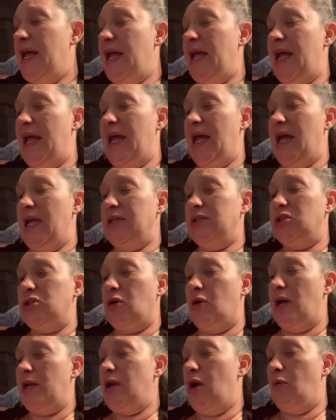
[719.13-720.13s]
And so
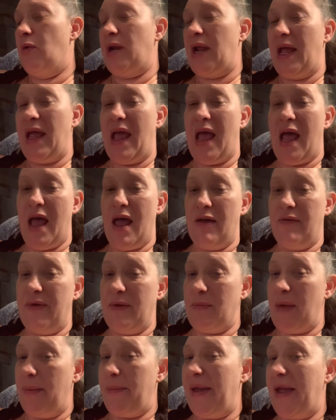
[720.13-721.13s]
I know what I have in
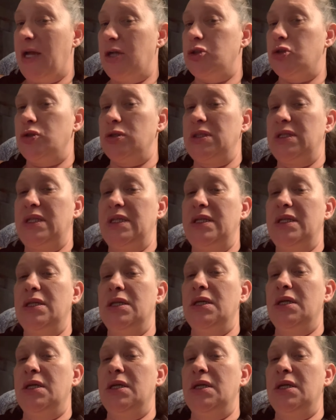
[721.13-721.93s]
my pantry,